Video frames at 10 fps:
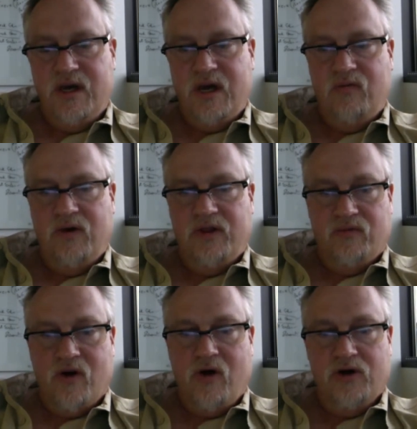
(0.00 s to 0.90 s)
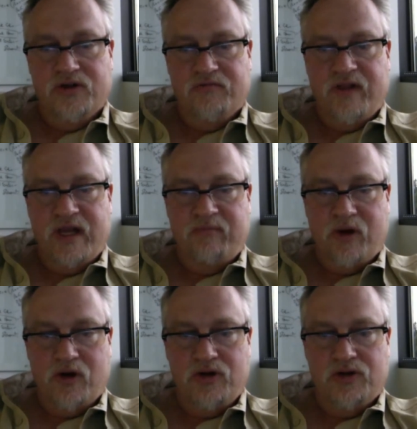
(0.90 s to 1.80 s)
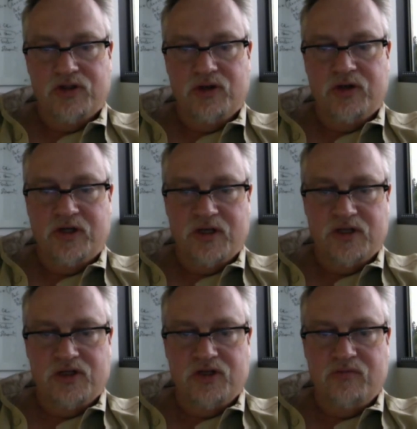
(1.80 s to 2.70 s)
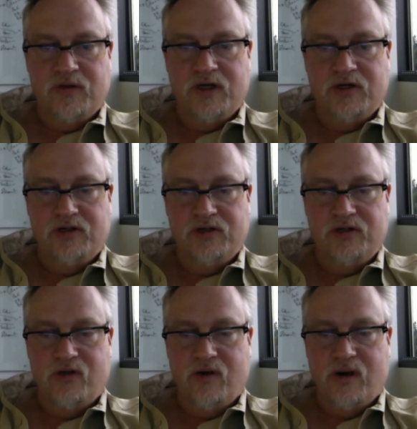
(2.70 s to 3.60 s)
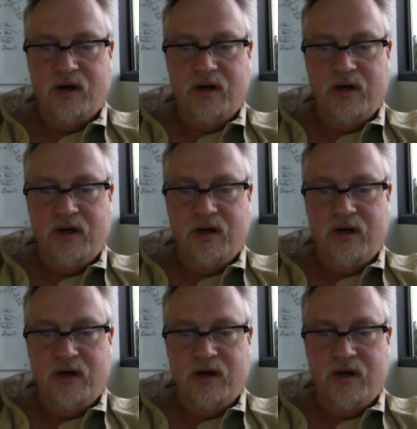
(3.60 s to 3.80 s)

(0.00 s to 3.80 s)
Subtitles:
with roles of like producer and consumer to your,